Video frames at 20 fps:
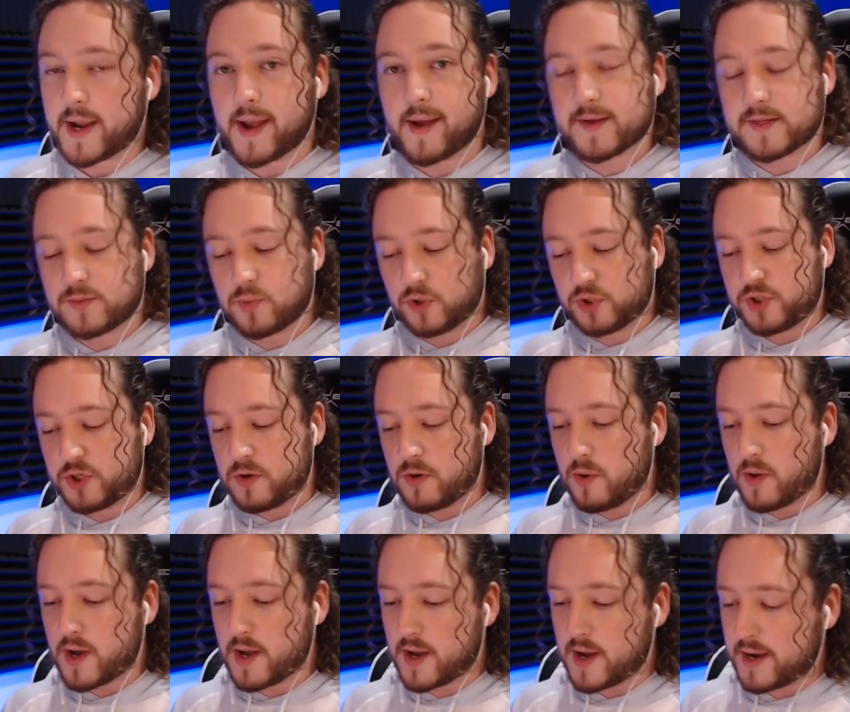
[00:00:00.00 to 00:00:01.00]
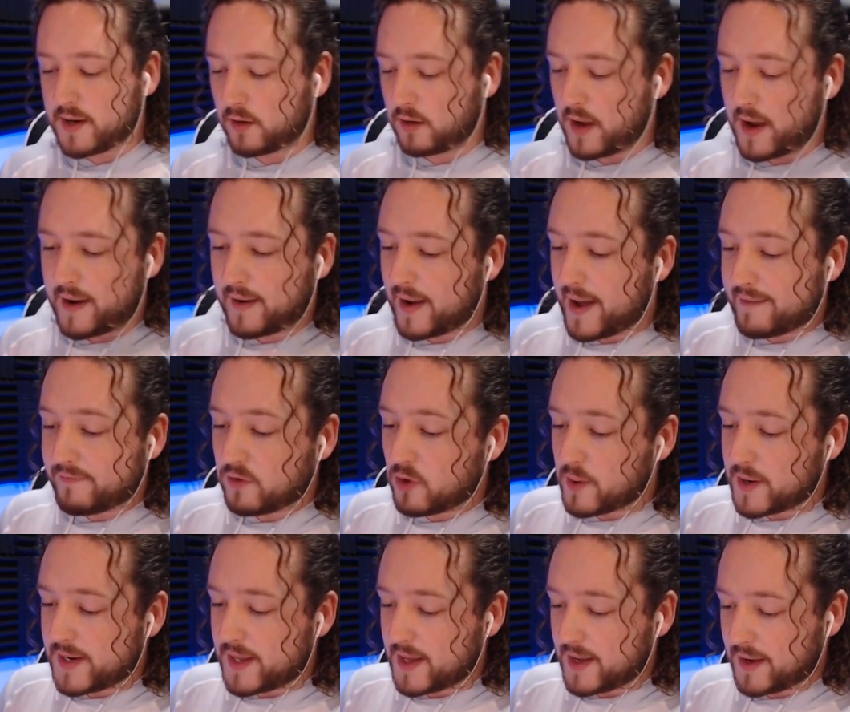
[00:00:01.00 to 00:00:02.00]
guys, we'll do, uh, I don't know, I have no
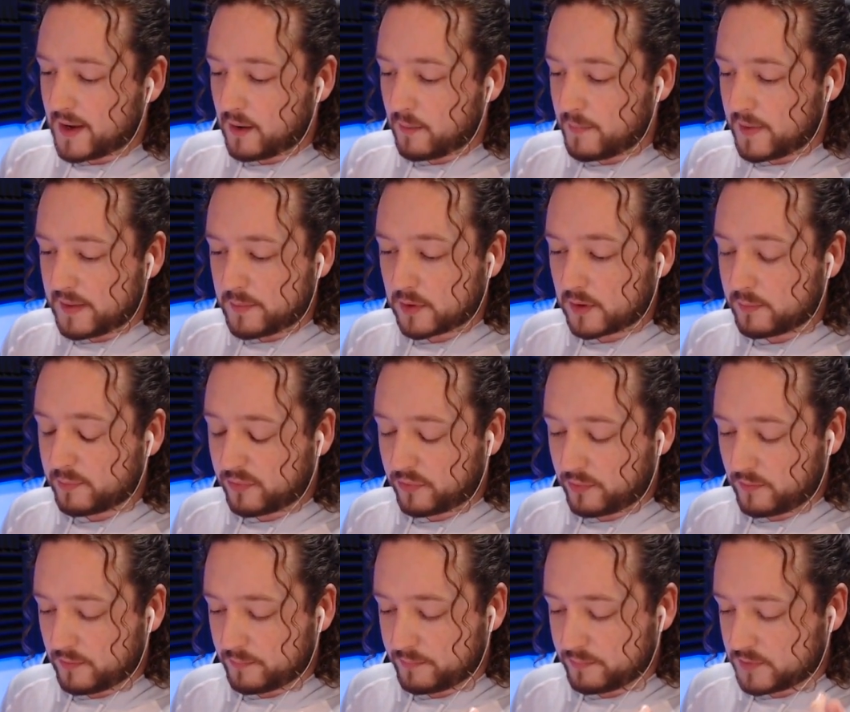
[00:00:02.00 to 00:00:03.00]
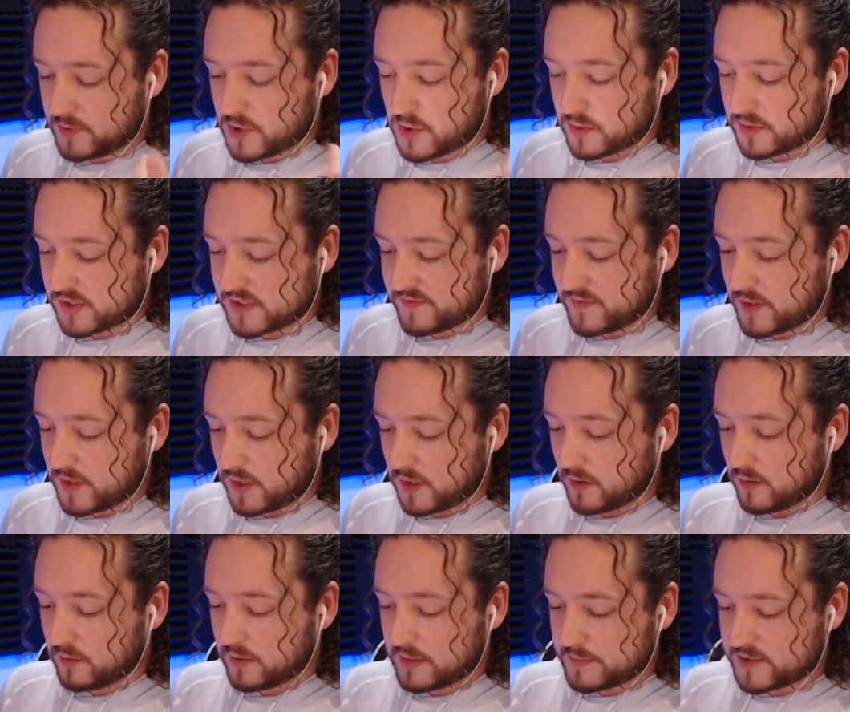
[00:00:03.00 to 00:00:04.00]
idea how many we're gonna do in this
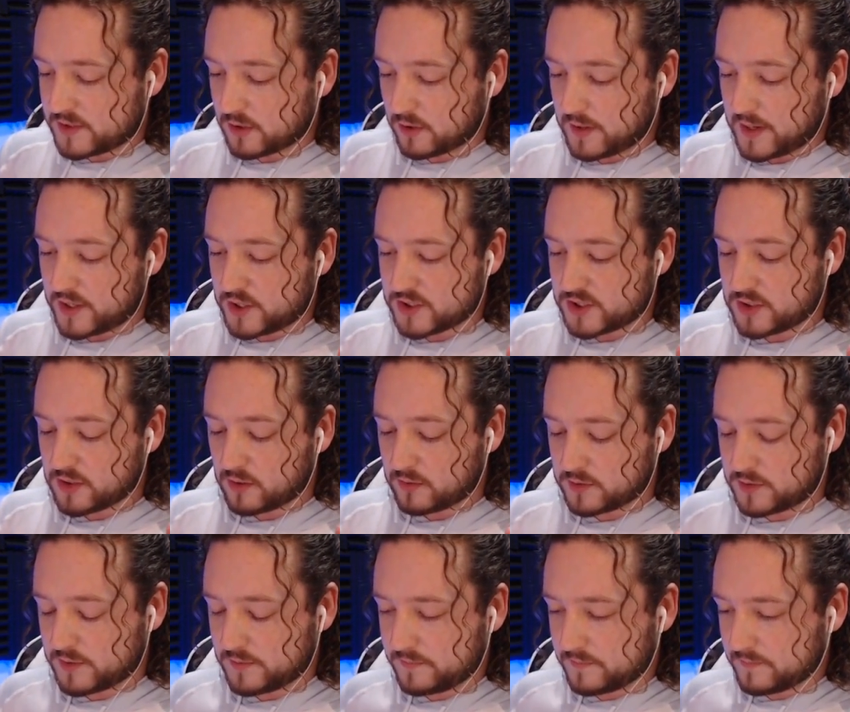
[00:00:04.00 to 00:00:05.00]
video. I'm sorry, I just don't.